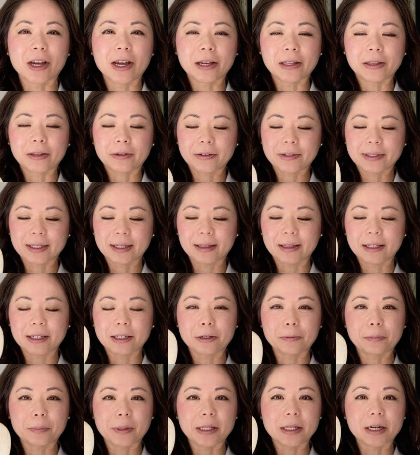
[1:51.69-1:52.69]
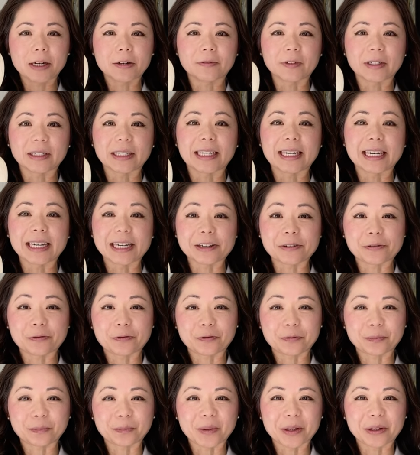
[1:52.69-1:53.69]
There's a little bit of a give,
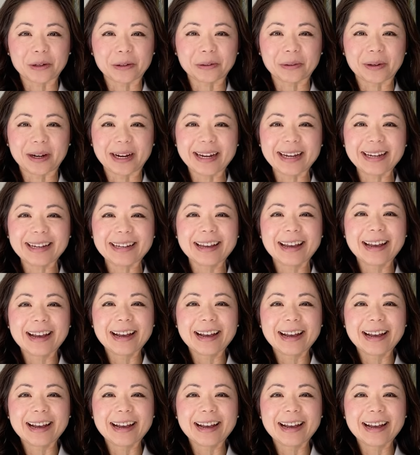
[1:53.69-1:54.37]
all right?